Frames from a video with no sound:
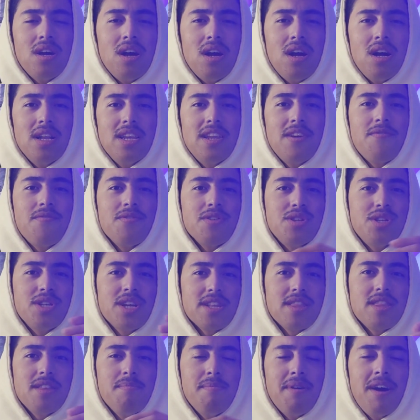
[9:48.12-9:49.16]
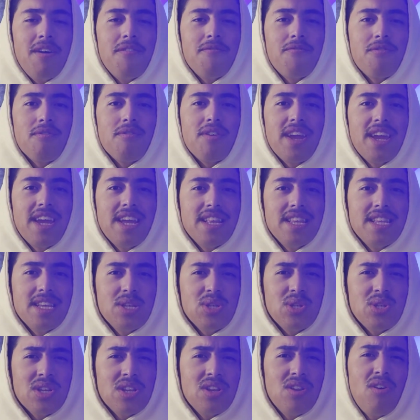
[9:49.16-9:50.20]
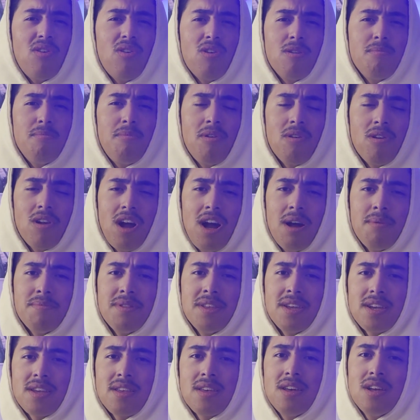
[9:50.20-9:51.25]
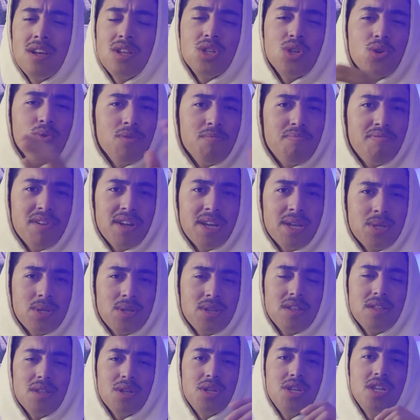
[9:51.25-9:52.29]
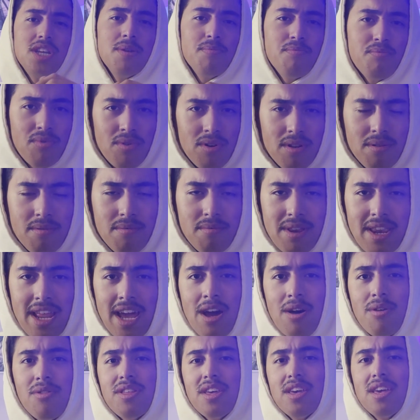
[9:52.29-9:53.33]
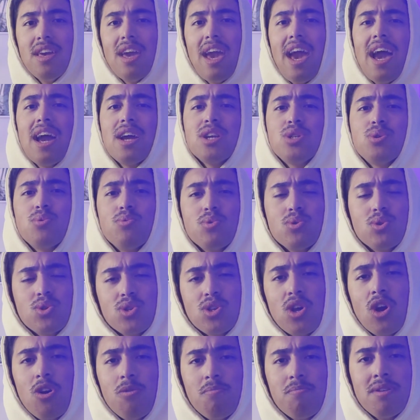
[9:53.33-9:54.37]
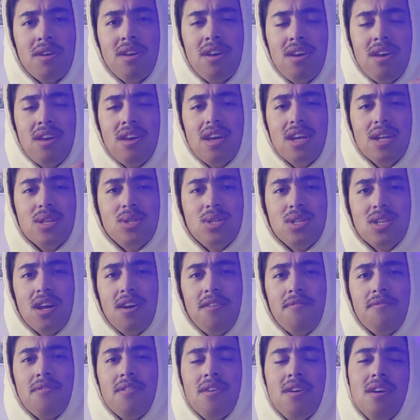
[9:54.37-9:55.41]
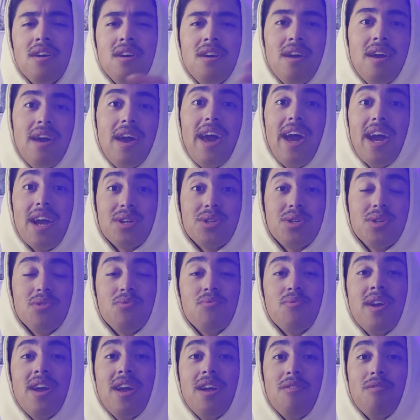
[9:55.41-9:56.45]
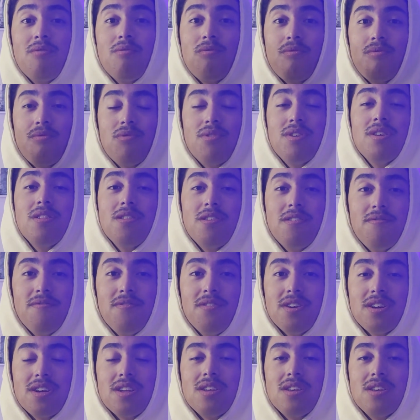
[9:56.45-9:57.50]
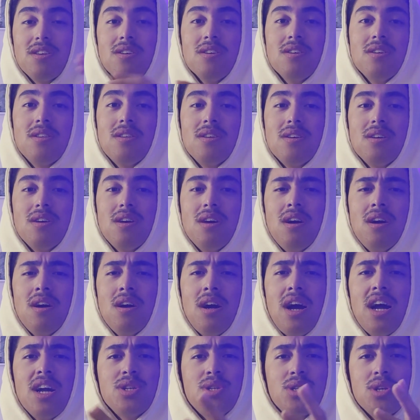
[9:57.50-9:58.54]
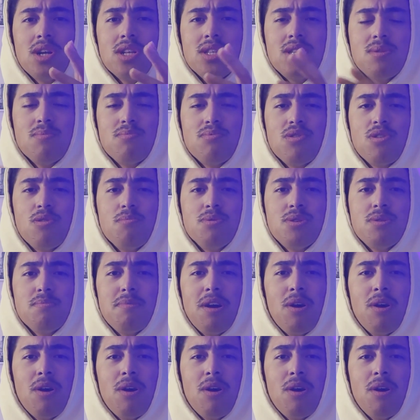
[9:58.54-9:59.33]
Definitely check them out for a decent RMR optic to replace the cheap one. Now, the actual scope itself, actually ran really fucking good. I shot some groups.